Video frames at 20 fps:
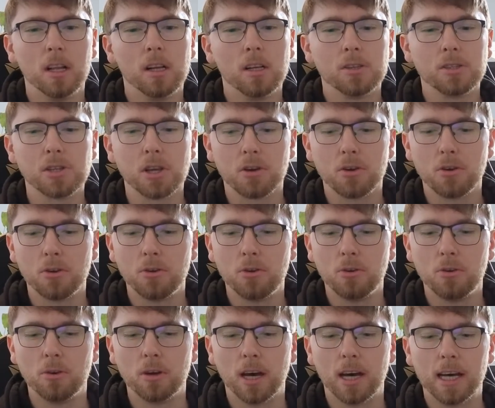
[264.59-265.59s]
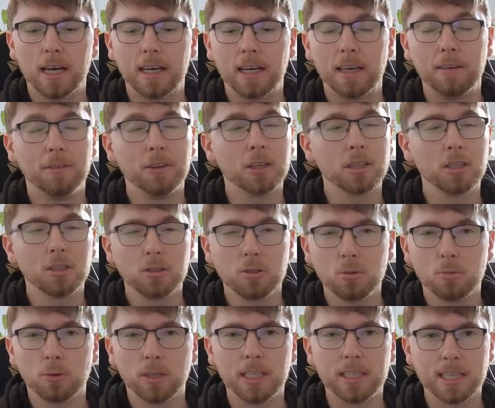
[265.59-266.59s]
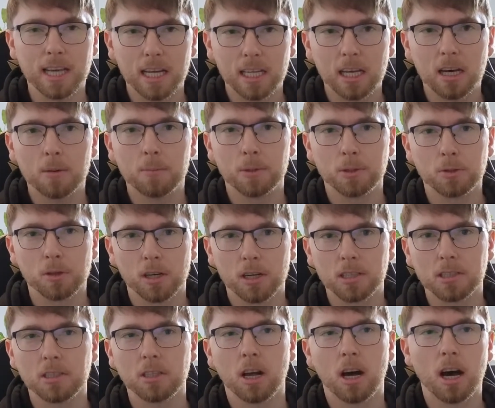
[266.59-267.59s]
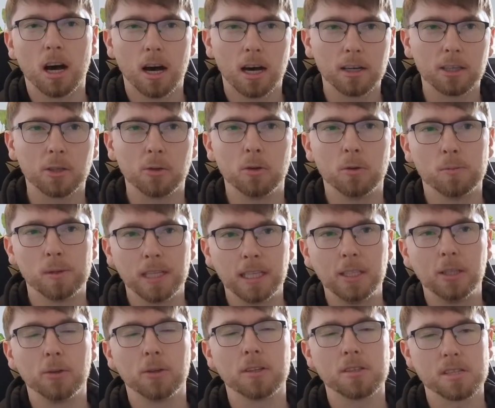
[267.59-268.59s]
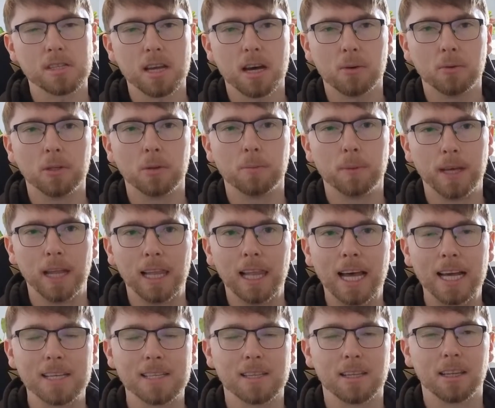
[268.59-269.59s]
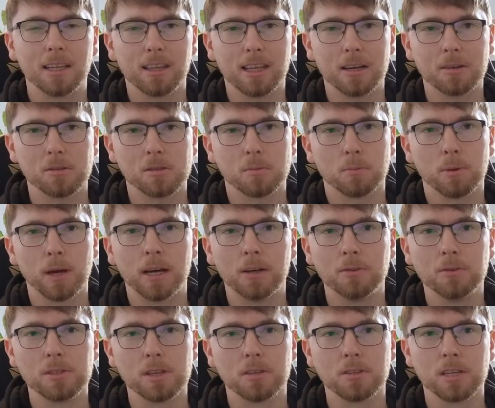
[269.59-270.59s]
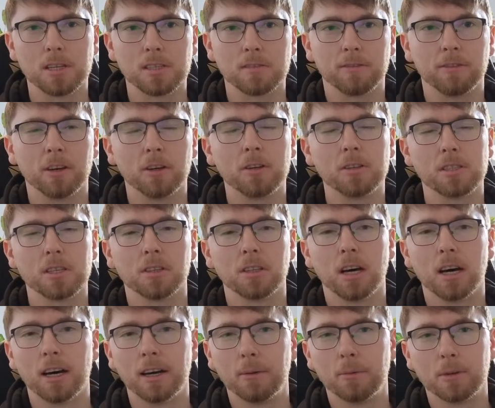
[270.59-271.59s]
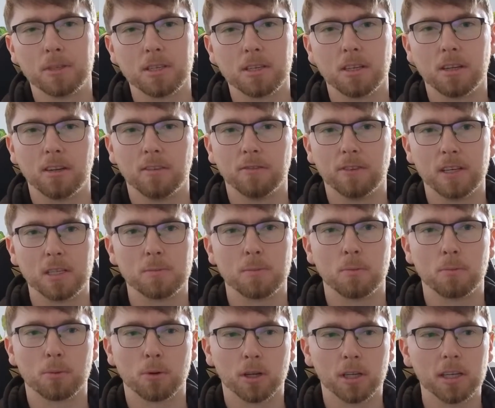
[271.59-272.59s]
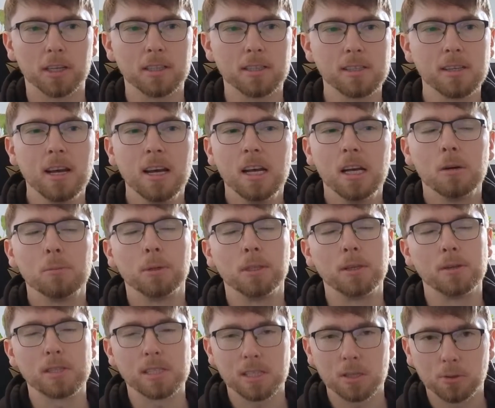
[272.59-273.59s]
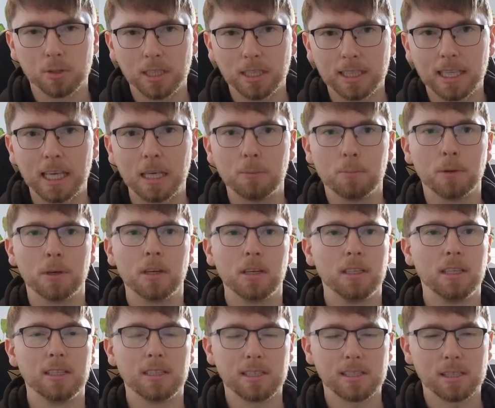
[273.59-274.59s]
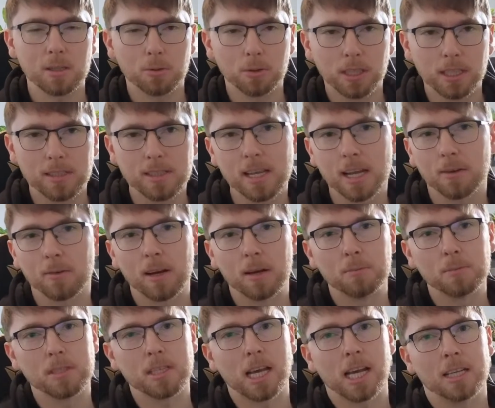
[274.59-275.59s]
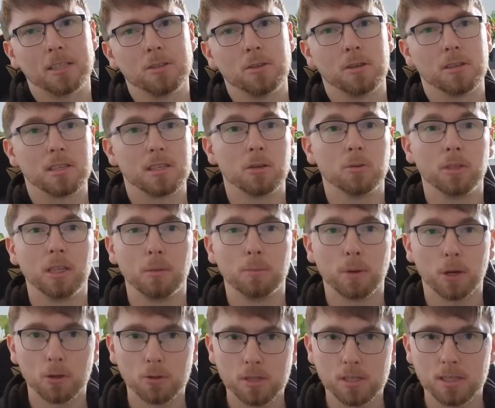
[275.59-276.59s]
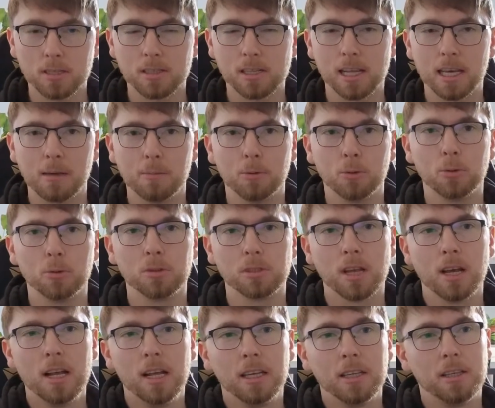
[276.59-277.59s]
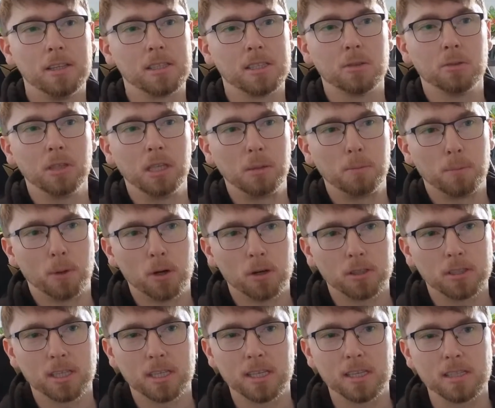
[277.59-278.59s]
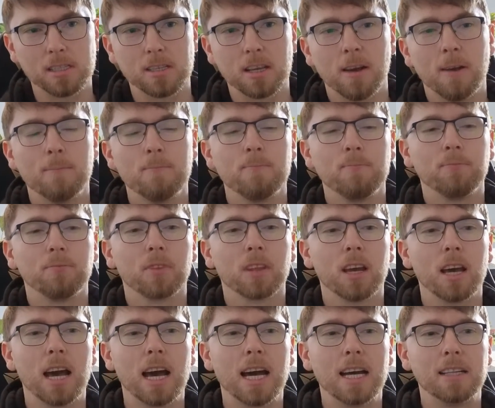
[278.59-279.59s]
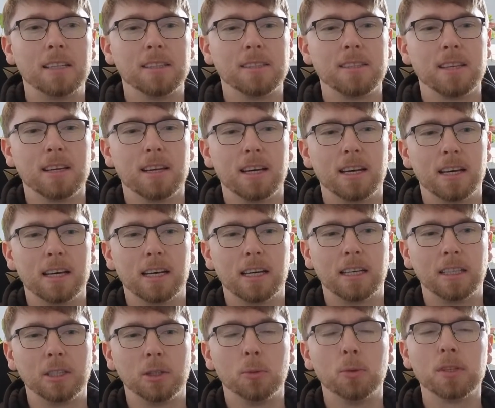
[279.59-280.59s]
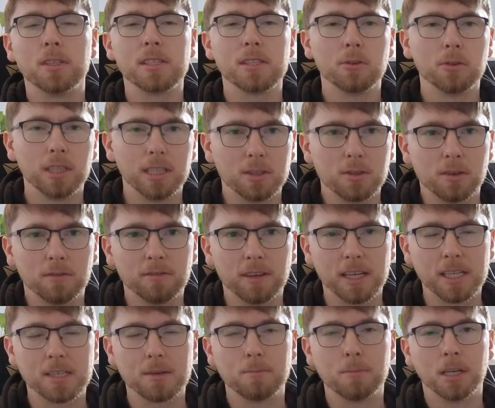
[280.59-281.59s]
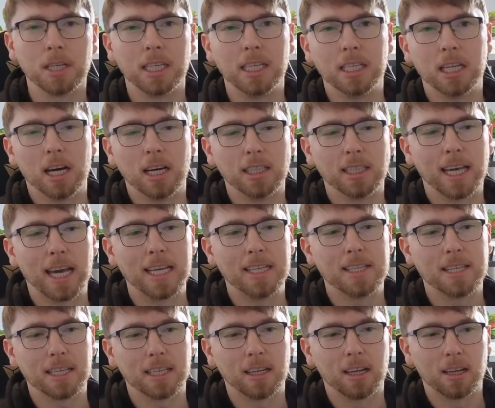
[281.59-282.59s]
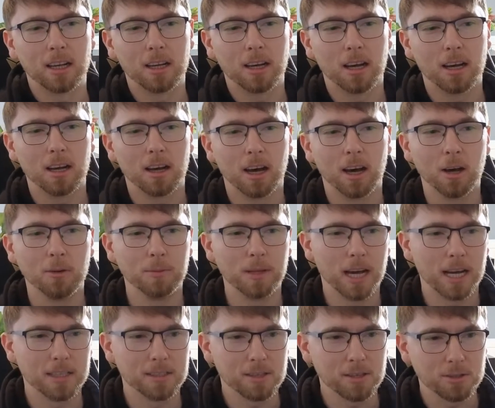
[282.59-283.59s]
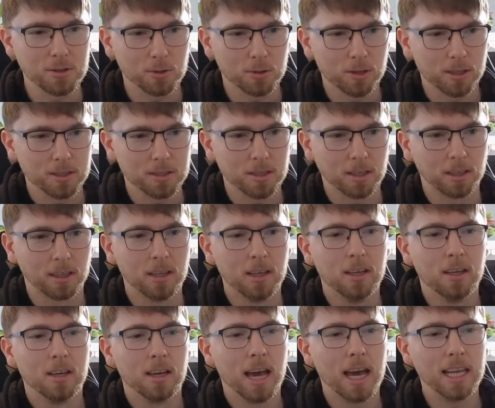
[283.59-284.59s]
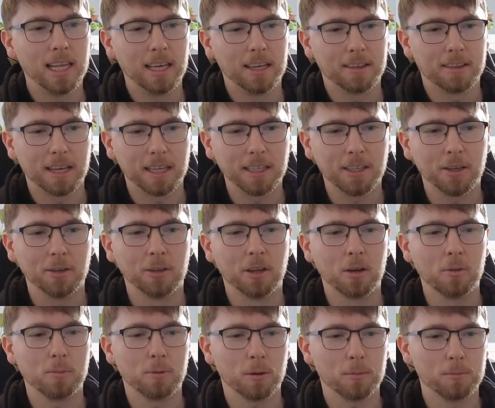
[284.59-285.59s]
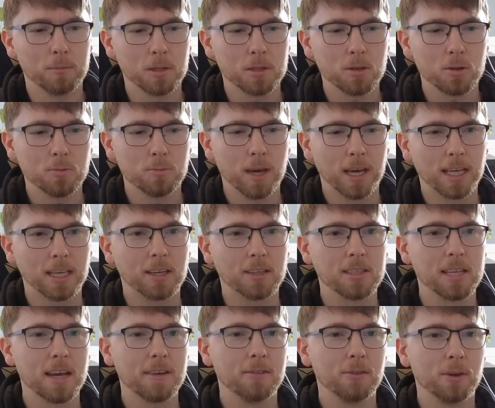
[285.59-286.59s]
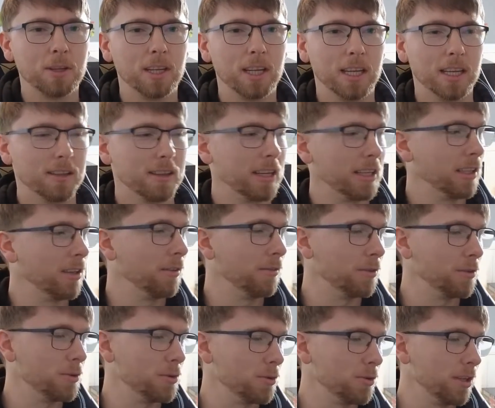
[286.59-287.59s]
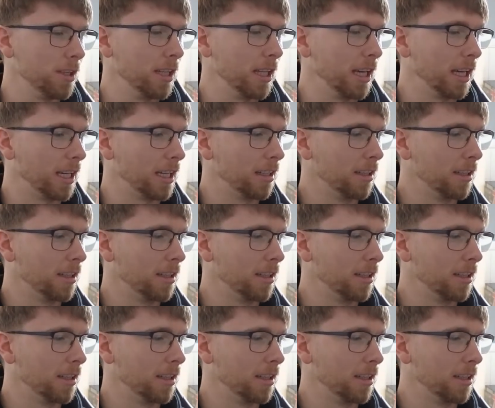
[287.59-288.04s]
So if you're going to do retail arbitrage, arguably you could start with a bit less than £1,000 and just focus on high return on investment products. But you still need Keeper, you still need SellerAmp SaaS, you still need postage labels, you still need boxes, and you would still need to invest some money in ungating. I hope that answers your question. Elliot, thank you. No problem at all, mate. Good to have you in here. Thank you for joining.